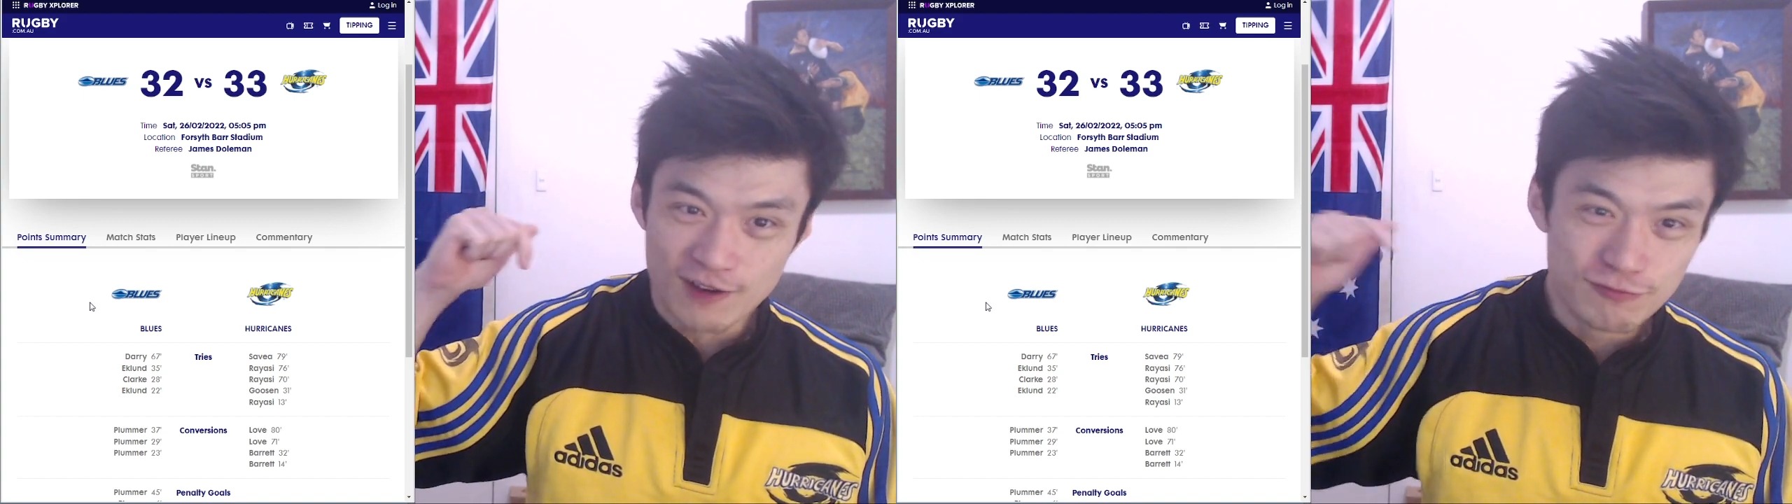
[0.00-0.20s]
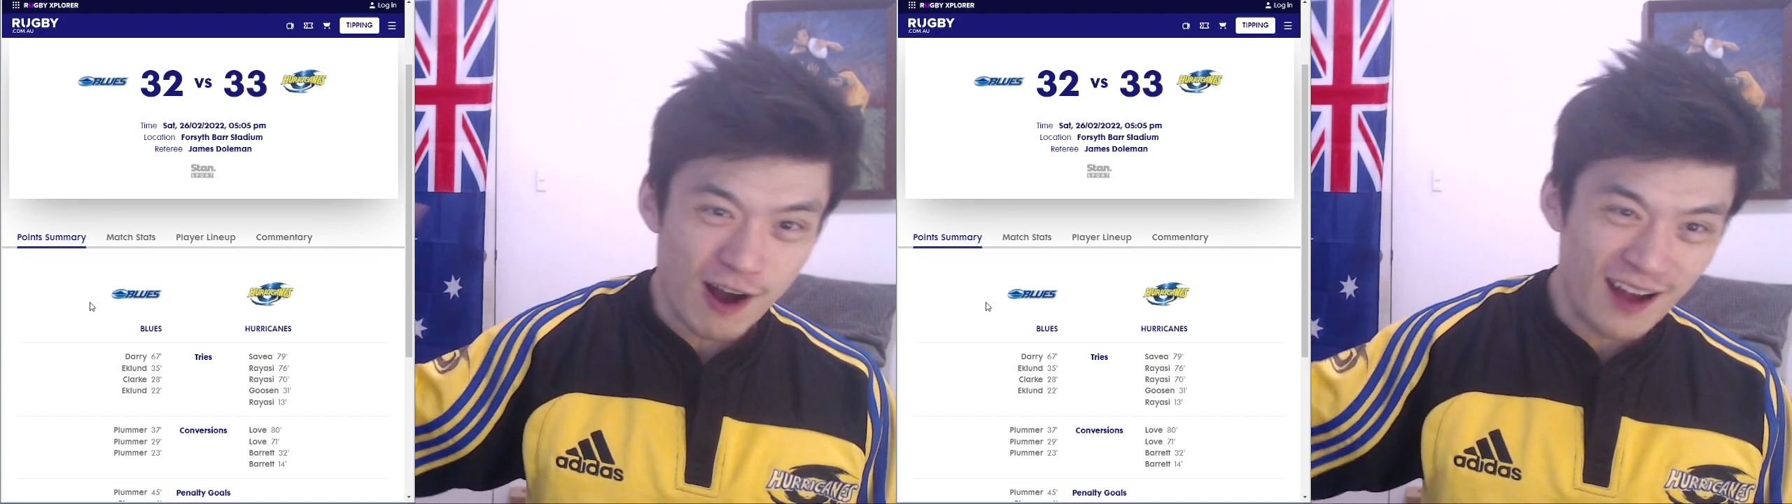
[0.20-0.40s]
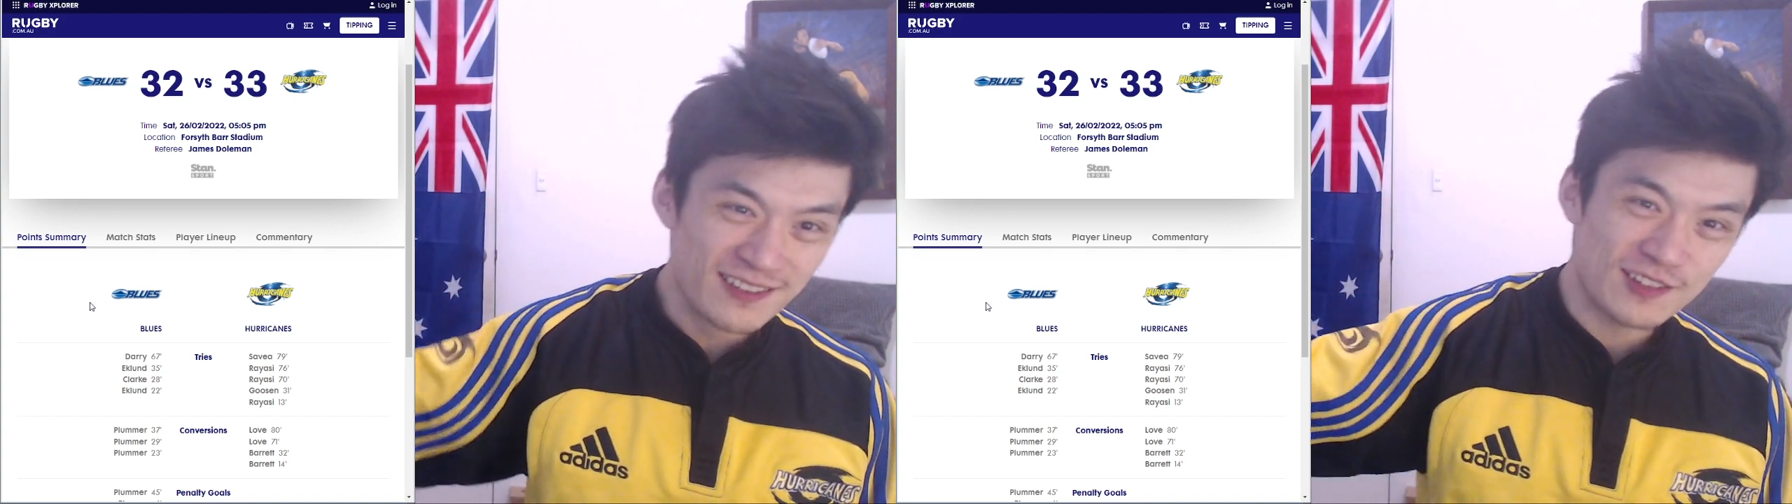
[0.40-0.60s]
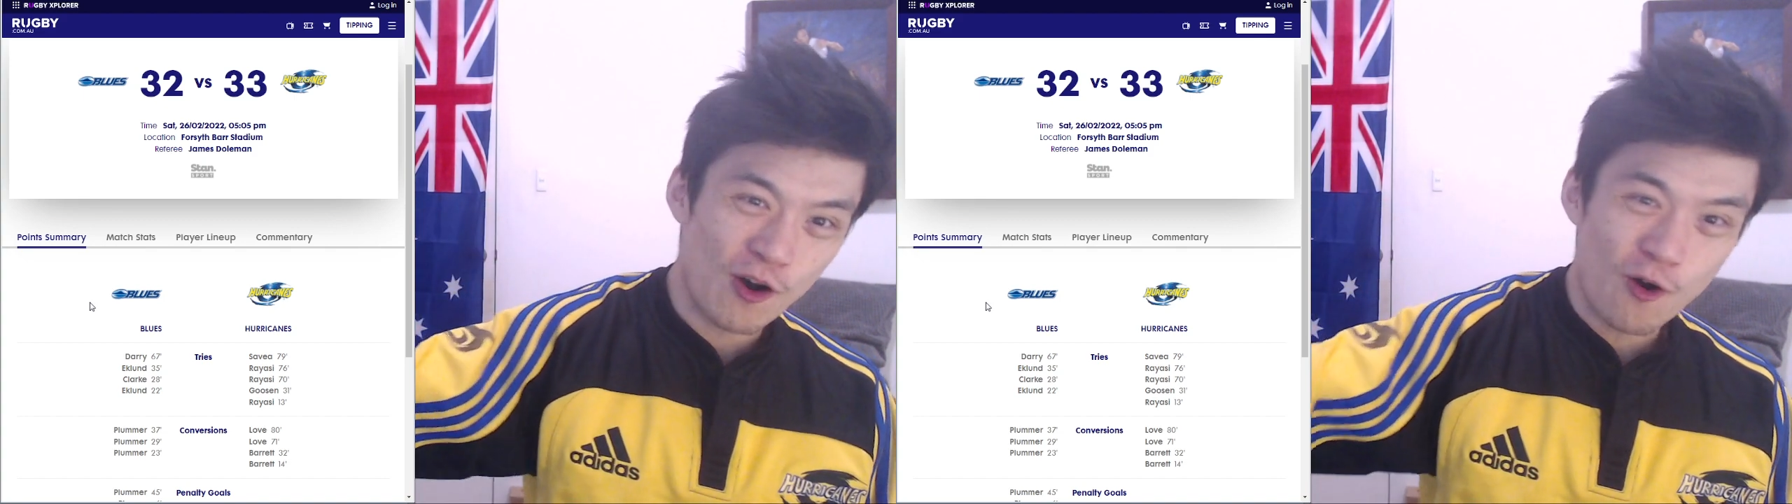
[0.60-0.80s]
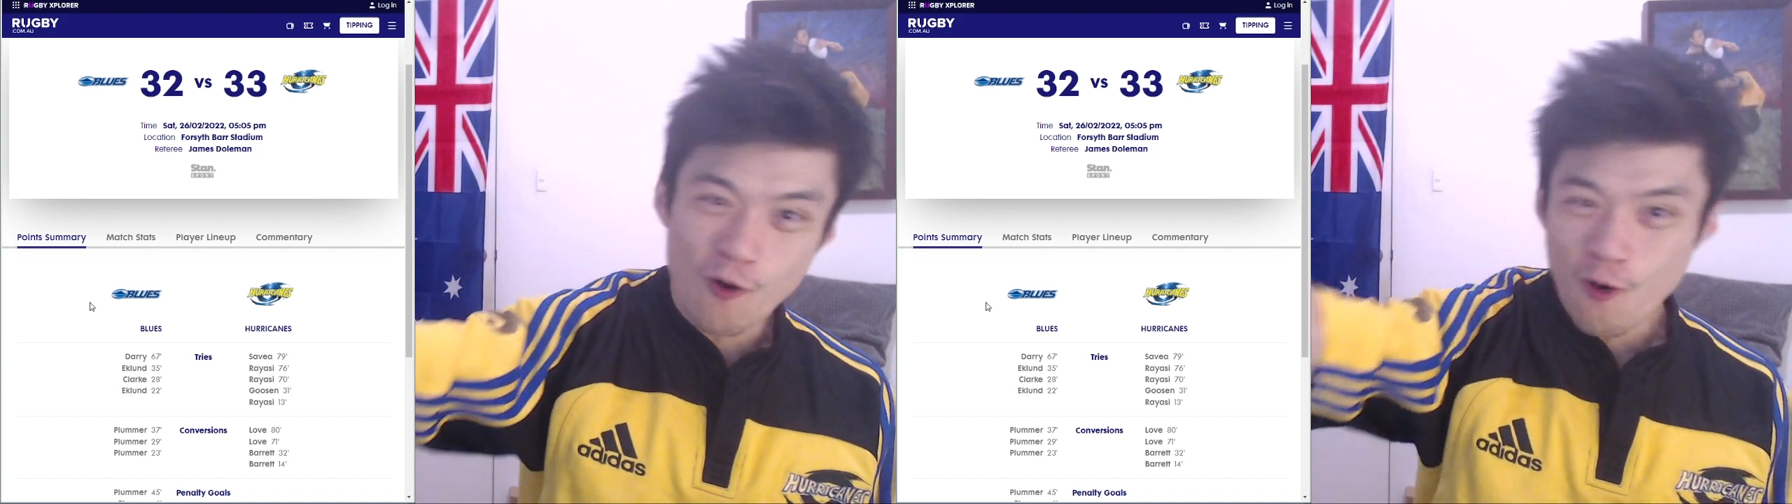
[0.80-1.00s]
runs
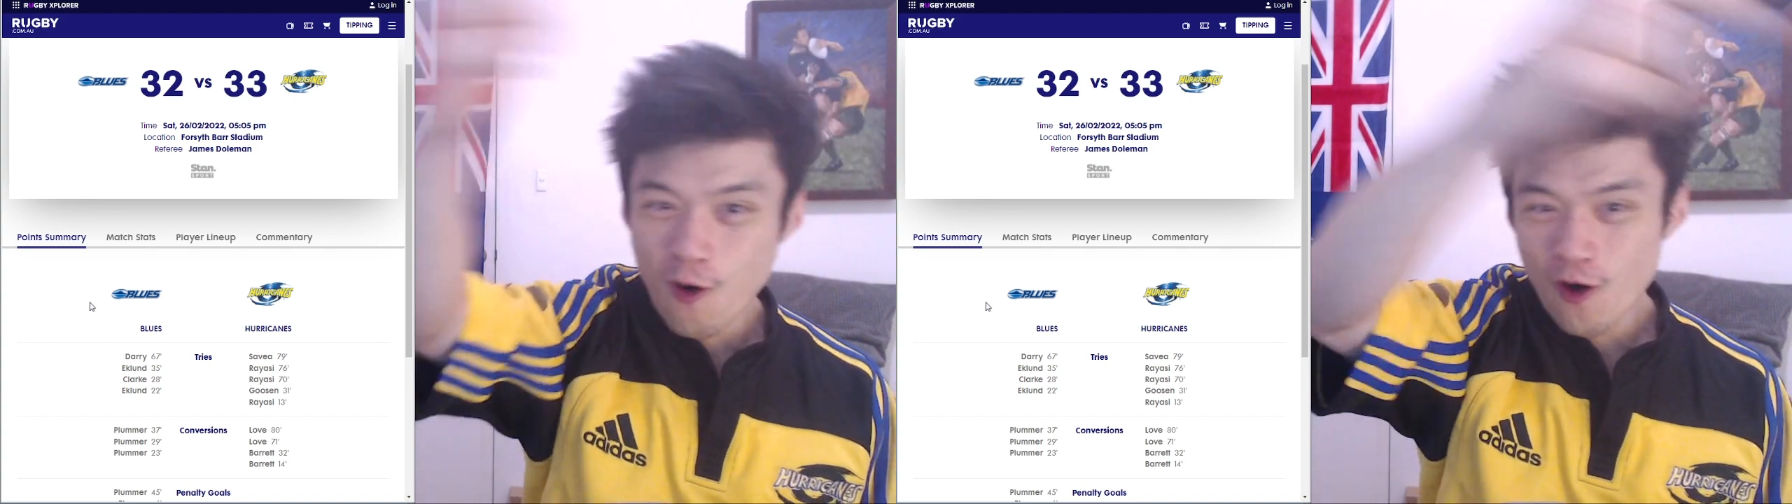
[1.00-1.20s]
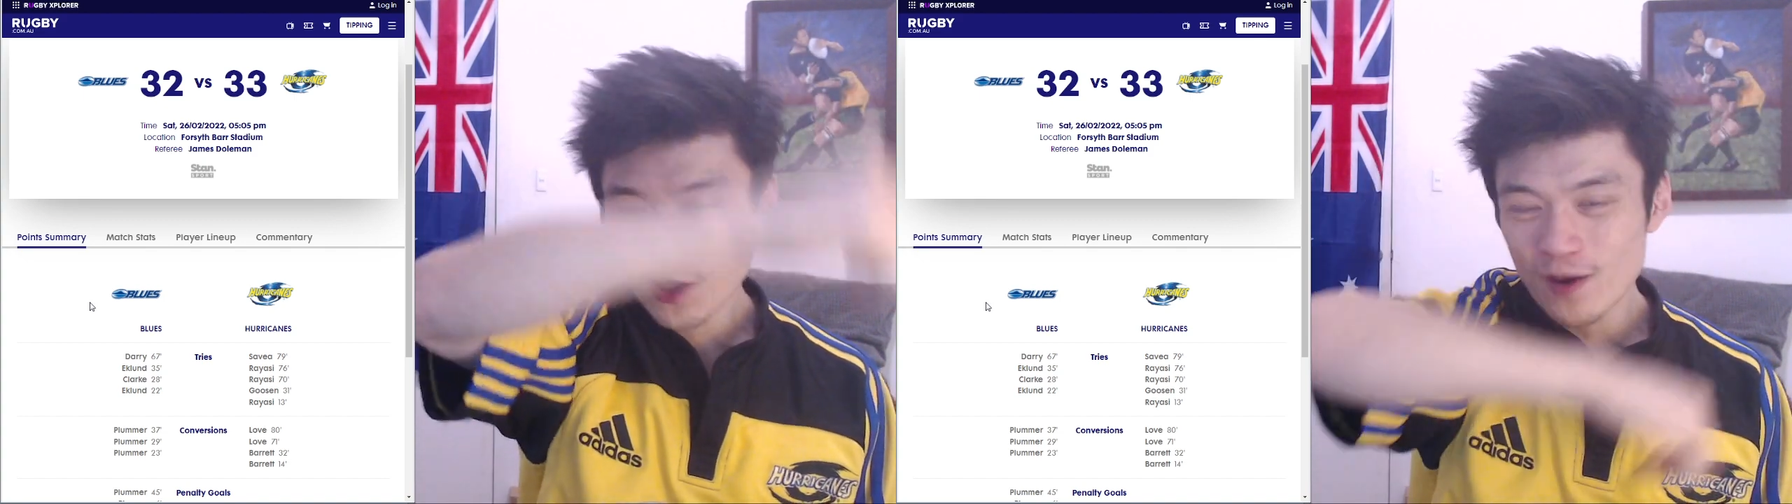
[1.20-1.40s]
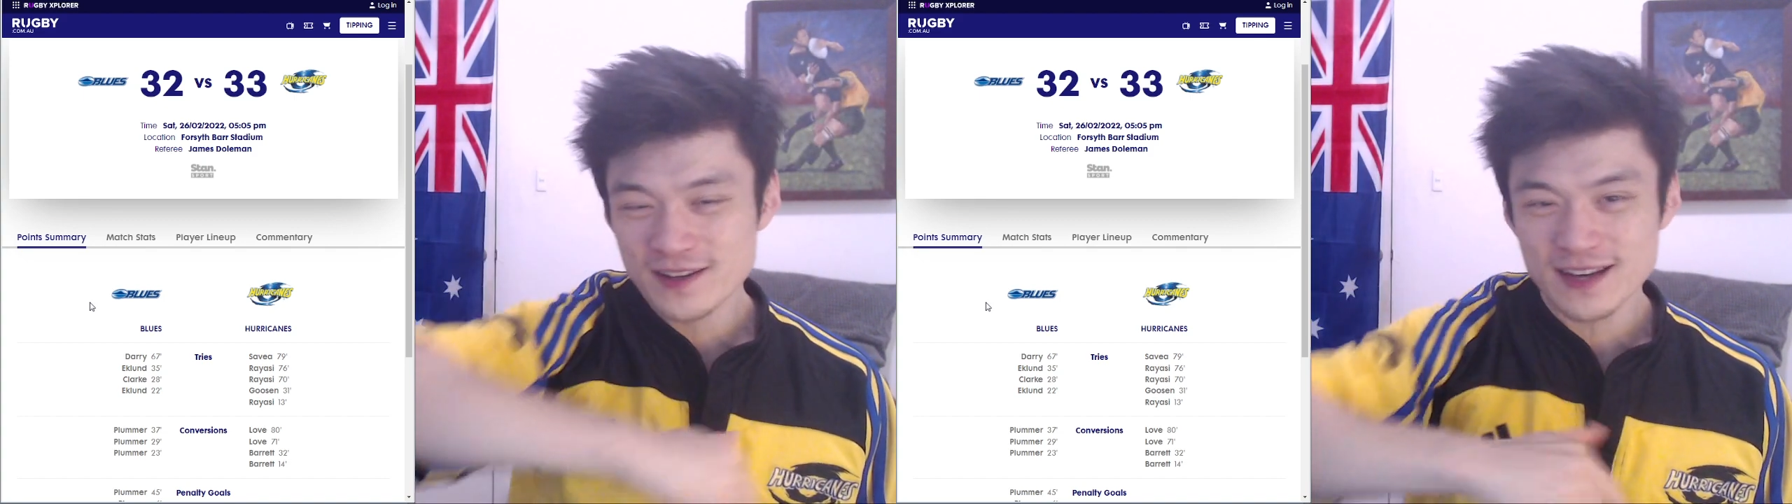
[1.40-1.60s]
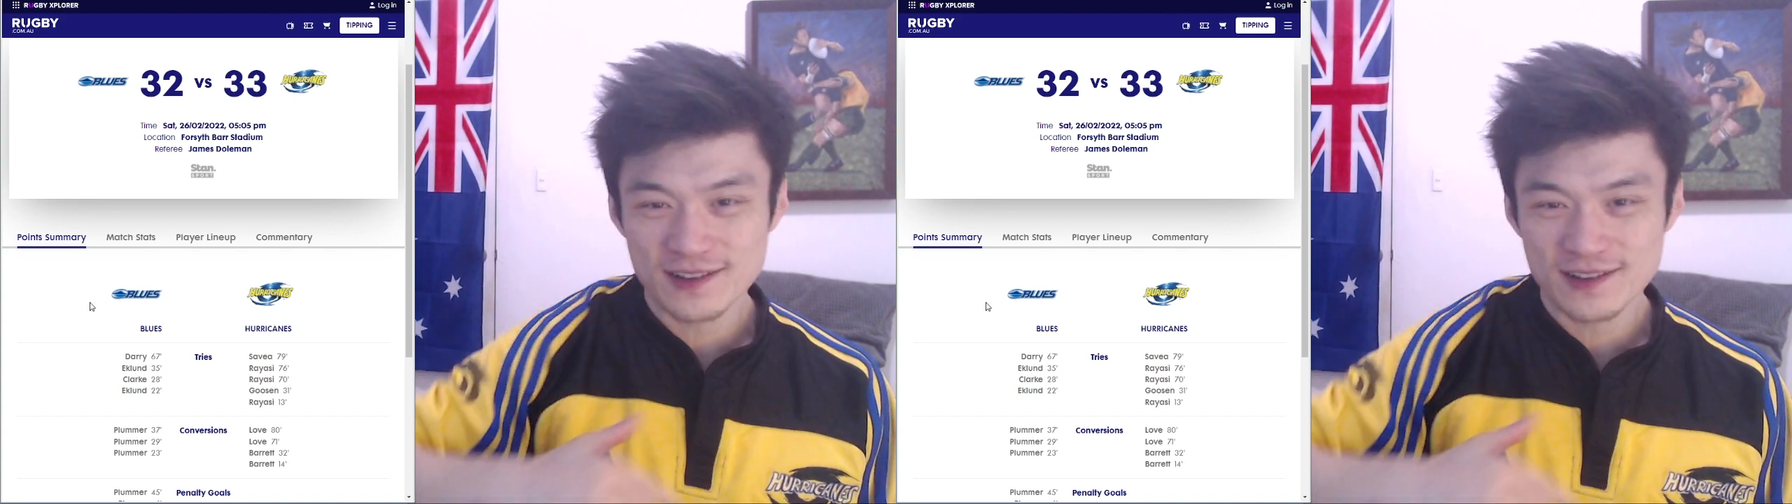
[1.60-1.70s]
all the way down the